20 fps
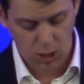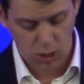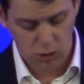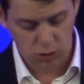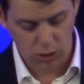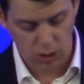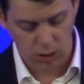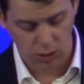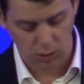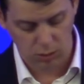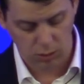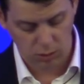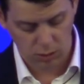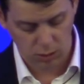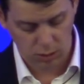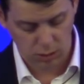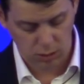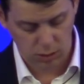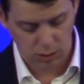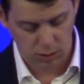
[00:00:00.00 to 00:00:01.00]
So
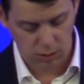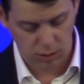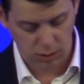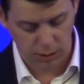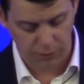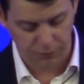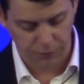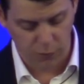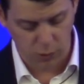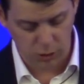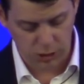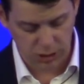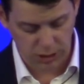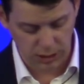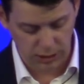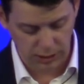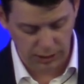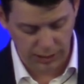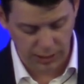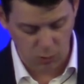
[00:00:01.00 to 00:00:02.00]

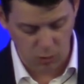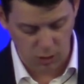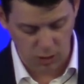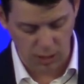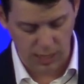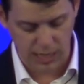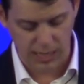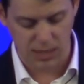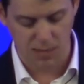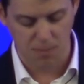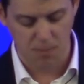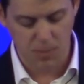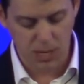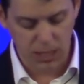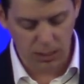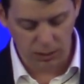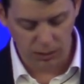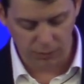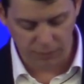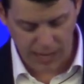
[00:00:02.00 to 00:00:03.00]
unfortunately, we're in the
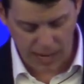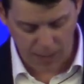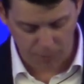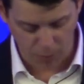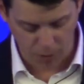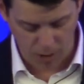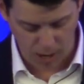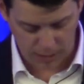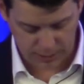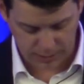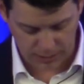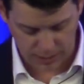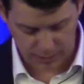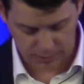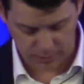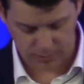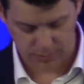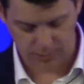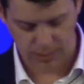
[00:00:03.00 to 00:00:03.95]
middle of that process,